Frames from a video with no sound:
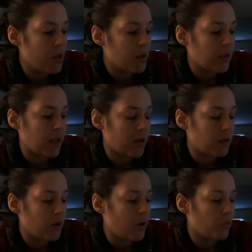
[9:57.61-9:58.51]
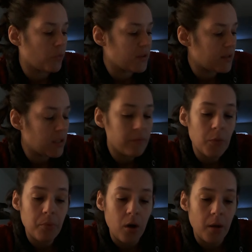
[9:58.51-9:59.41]
can receive the
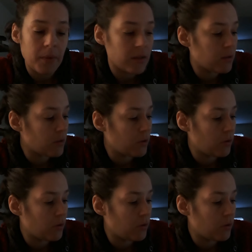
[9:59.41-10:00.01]
promise